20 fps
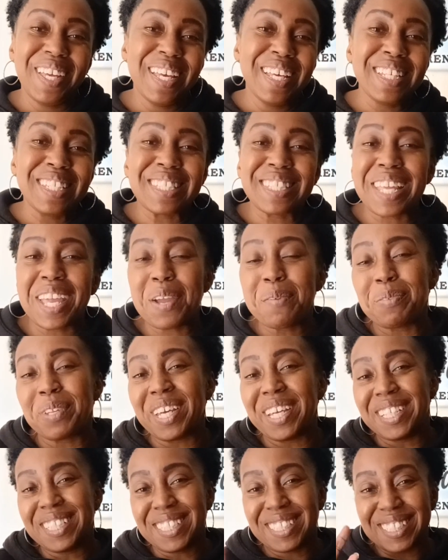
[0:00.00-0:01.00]
Stay
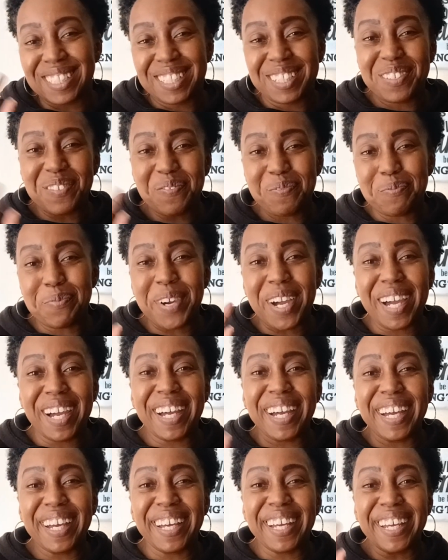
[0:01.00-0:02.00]
blessed.
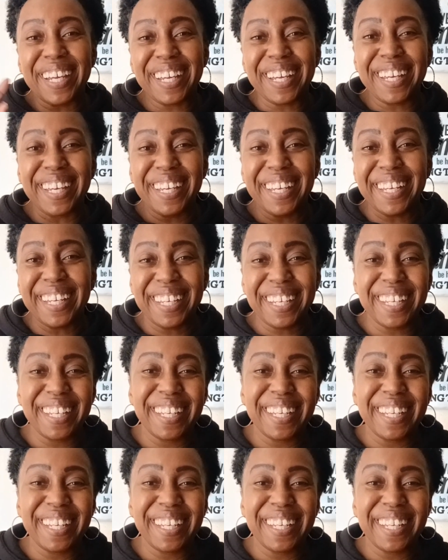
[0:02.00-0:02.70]
Bye.